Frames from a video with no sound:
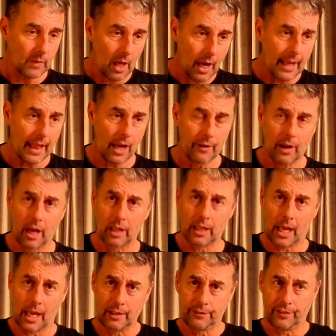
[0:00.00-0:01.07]

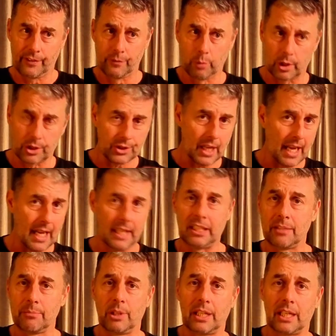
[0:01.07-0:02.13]
And if you've watched any
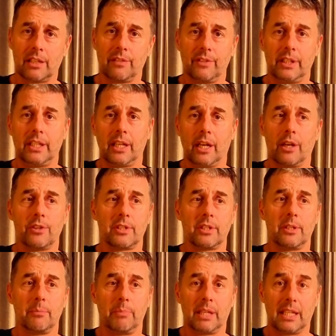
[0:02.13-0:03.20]
of my other videos, and
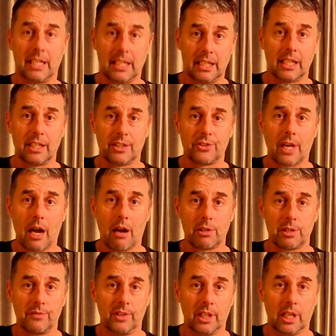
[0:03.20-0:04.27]
the beginner
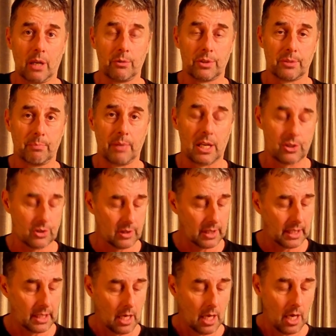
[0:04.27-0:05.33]
guitarist video
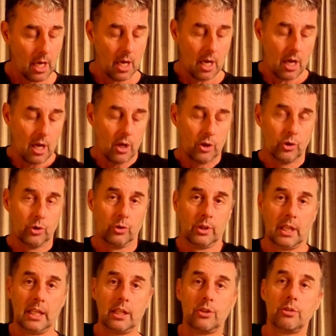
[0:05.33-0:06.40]
especially, you
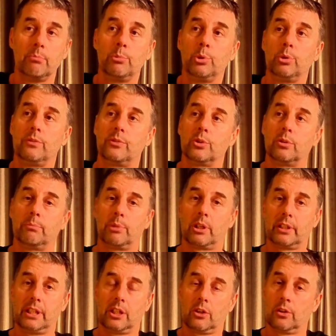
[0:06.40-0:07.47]
need to move your
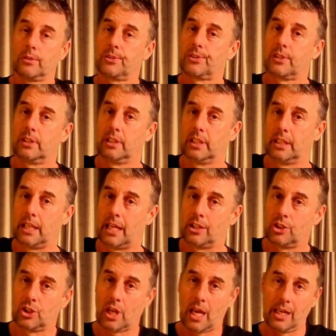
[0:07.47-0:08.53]
body constantly and
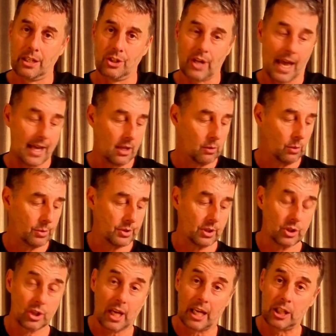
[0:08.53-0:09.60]
change angles and
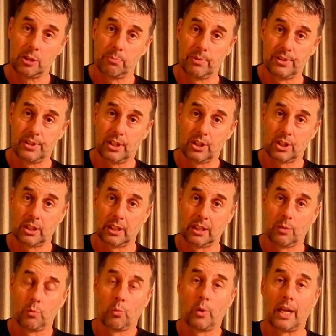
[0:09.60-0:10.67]
change
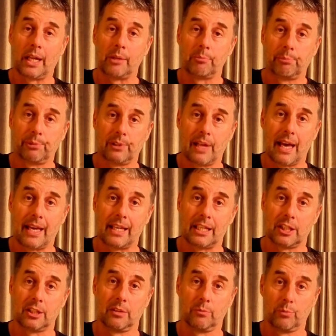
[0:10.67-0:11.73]
positioning when playing
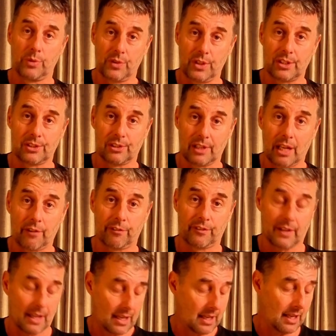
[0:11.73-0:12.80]
with this left.
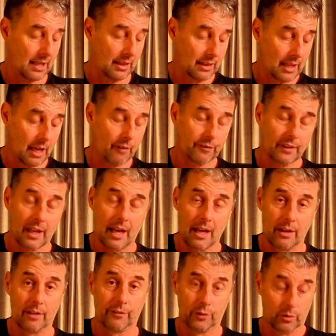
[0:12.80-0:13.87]

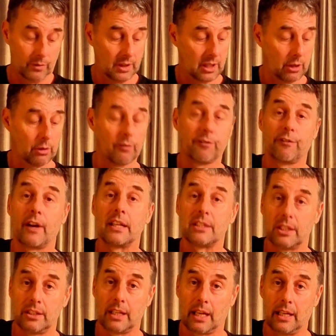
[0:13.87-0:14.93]
If your
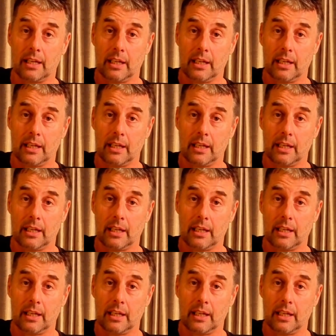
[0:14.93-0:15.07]
fretted